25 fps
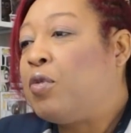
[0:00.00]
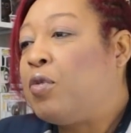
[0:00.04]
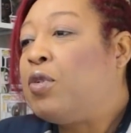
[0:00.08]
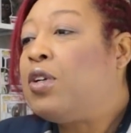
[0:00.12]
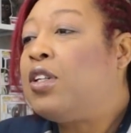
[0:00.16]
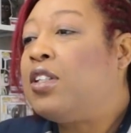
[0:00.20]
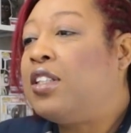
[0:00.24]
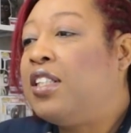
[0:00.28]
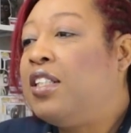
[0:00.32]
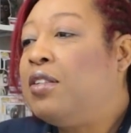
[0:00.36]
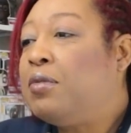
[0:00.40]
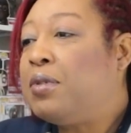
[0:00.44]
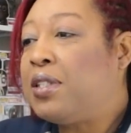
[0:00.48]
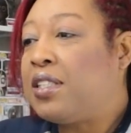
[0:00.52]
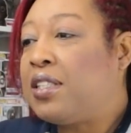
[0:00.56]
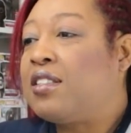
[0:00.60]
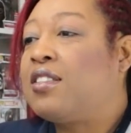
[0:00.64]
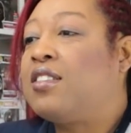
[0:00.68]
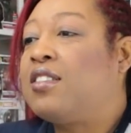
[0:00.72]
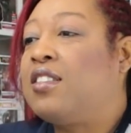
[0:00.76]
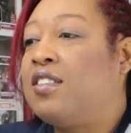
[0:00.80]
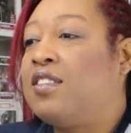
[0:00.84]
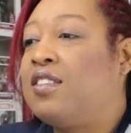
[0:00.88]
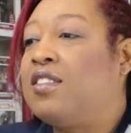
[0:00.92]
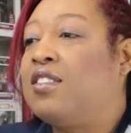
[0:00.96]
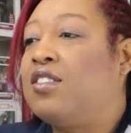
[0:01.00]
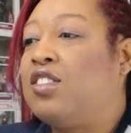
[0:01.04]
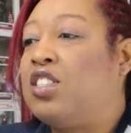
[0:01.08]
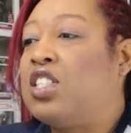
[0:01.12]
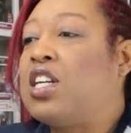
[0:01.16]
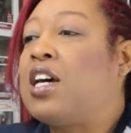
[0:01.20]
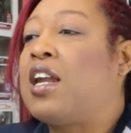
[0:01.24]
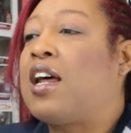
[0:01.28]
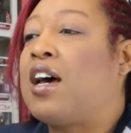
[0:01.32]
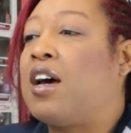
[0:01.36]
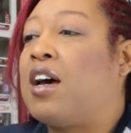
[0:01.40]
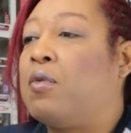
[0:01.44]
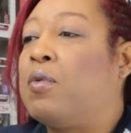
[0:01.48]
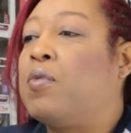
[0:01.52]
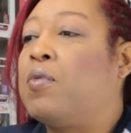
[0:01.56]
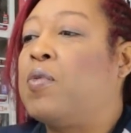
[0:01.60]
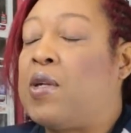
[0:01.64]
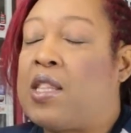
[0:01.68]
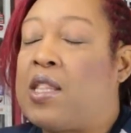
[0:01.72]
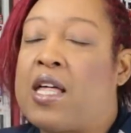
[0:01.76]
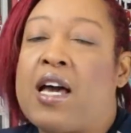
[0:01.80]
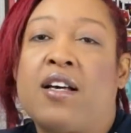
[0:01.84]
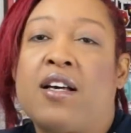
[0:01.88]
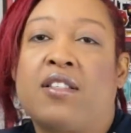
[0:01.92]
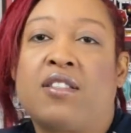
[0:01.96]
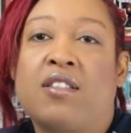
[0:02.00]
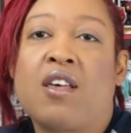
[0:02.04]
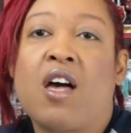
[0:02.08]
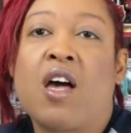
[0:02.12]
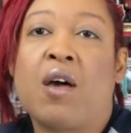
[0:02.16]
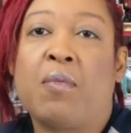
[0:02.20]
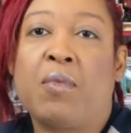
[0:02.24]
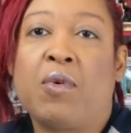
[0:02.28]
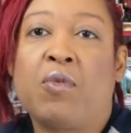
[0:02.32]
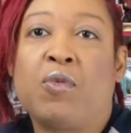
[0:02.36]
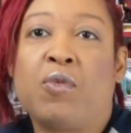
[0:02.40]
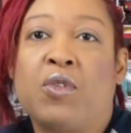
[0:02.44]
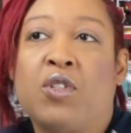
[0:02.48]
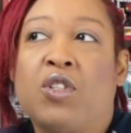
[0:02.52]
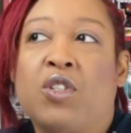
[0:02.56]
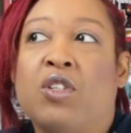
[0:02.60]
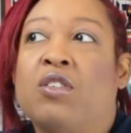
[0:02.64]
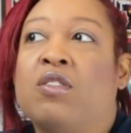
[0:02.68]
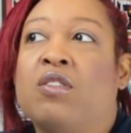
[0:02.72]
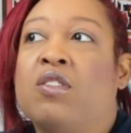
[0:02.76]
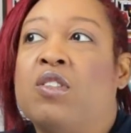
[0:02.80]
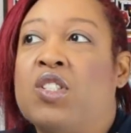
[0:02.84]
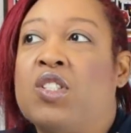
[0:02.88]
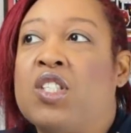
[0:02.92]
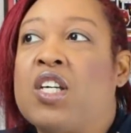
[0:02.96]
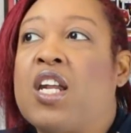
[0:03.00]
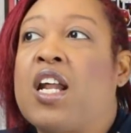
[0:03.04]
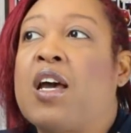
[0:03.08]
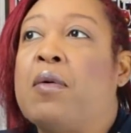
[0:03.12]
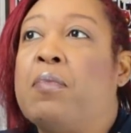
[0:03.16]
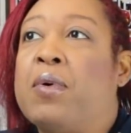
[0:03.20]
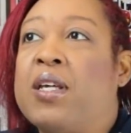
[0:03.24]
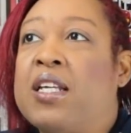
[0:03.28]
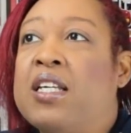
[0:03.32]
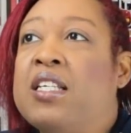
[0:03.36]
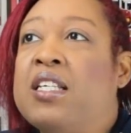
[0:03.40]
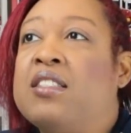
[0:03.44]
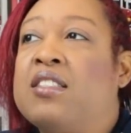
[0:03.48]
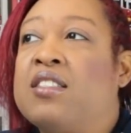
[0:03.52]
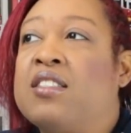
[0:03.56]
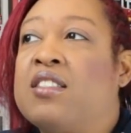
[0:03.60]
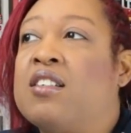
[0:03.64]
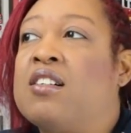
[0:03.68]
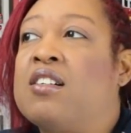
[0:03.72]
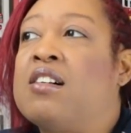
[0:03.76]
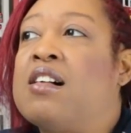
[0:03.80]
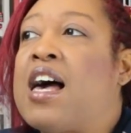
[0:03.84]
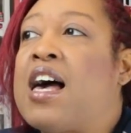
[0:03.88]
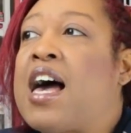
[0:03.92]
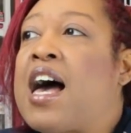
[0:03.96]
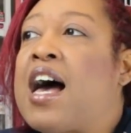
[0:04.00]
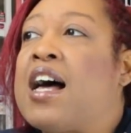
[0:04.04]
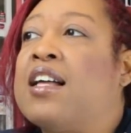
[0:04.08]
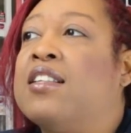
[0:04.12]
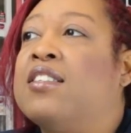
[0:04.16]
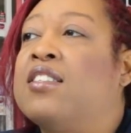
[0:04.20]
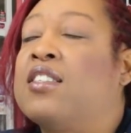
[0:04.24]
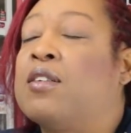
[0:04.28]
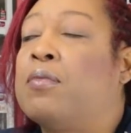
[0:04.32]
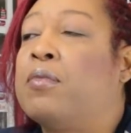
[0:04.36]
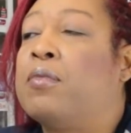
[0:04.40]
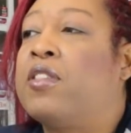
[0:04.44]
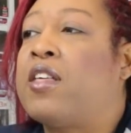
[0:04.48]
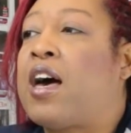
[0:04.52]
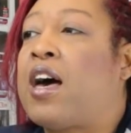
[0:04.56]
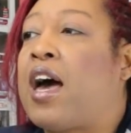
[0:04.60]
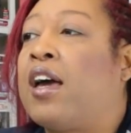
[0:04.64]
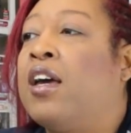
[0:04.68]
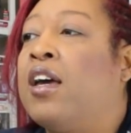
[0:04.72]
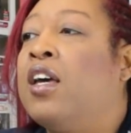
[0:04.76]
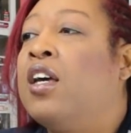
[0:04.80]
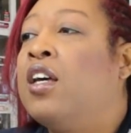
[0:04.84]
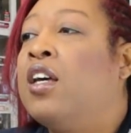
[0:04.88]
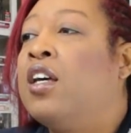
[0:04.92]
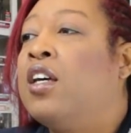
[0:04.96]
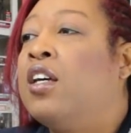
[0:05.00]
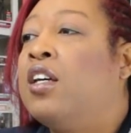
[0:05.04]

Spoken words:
Well, he was a seasoned Jedi when we last saw him in Return of the Jedi, but he still had some of that